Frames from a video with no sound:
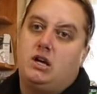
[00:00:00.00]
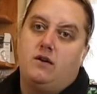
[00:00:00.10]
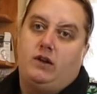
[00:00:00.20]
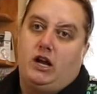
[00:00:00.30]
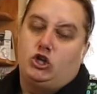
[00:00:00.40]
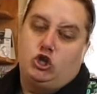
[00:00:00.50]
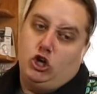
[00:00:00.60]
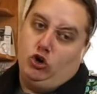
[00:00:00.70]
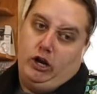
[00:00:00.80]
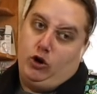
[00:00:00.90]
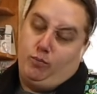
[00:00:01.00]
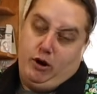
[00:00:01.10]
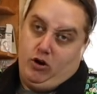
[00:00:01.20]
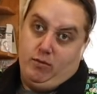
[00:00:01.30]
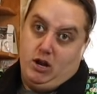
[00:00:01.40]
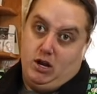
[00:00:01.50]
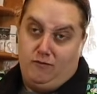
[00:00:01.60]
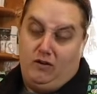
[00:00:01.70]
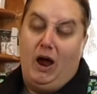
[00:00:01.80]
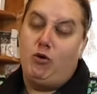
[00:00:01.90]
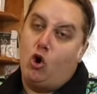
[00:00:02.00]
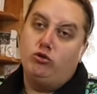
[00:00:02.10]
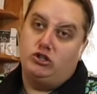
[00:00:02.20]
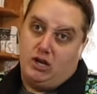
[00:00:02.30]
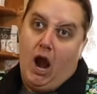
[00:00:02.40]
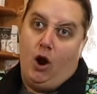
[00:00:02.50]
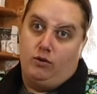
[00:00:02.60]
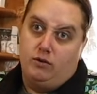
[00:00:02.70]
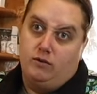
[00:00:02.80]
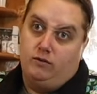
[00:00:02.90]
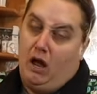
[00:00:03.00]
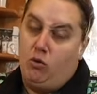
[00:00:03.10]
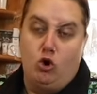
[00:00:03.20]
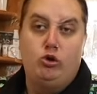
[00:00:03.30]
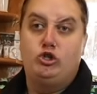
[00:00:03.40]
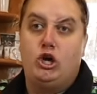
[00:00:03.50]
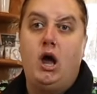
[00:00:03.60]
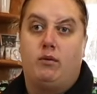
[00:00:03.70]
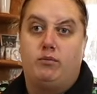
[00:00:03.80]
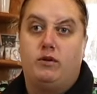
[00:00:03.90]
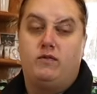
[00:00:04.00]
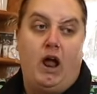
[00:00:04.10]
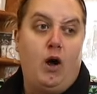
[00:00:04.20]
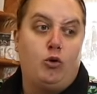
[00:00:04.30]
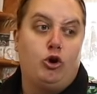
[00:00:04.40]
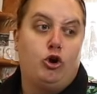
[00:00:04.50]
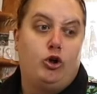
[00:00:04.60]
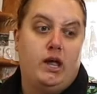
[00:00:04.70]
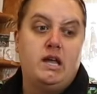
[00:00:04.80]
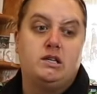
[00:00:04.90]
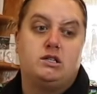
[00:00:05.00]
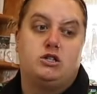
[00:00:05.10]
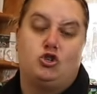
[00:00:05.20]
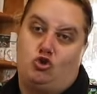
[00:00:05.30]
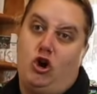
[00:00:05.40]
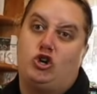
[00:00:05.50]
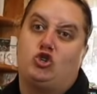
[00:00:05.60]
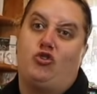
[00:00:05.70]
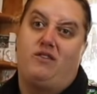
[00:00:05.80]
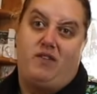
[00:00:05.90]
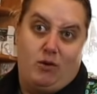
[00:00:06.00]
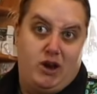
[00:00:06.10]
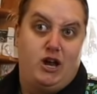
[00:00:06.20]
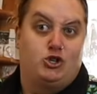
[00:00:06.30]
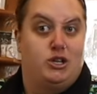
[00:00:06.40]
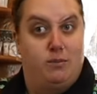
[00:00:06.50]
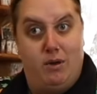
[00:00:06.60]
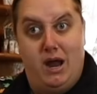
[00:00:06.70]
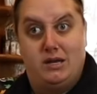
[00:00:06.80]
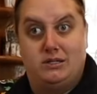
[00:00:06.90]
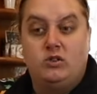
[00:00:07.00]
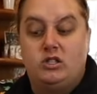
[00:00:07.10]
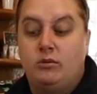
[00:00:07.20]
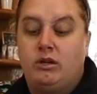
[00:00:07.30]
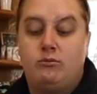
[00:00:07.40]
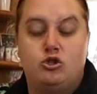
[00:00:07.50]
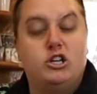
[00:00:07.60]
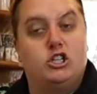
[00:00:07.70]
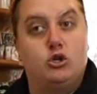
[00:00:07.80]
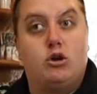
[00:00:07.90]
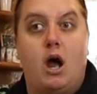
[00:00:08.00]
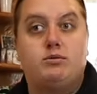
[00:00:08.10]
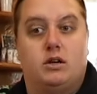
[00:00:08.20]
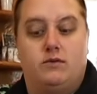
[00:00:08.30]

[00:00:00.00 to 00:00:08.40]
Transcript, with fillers: of like a cheerleader pyramid. Flour holds it down. Flour holds you up. Flour is the structure, the foundation, the base. Sometimes you need two cups